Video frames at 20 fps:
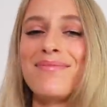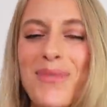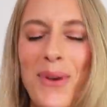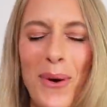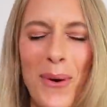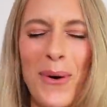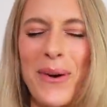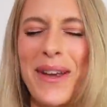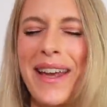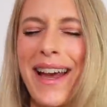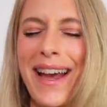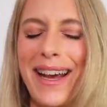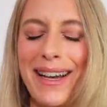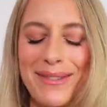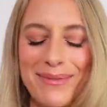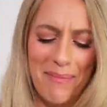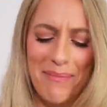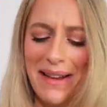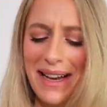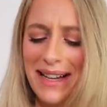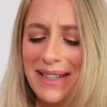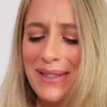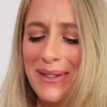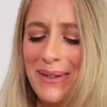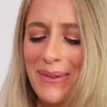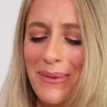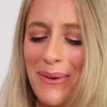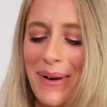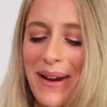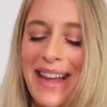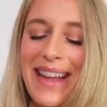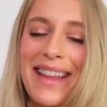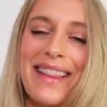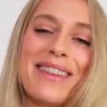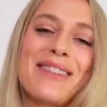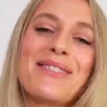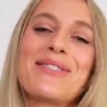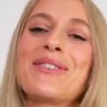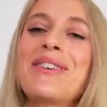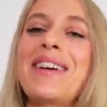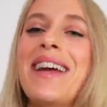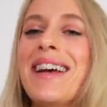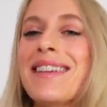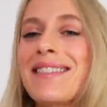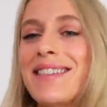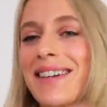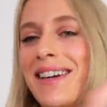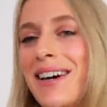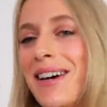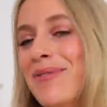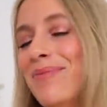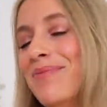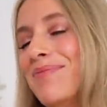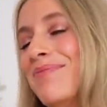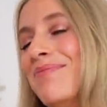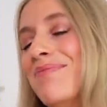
Oh yeah. Mixed with Juliet Has a Gun.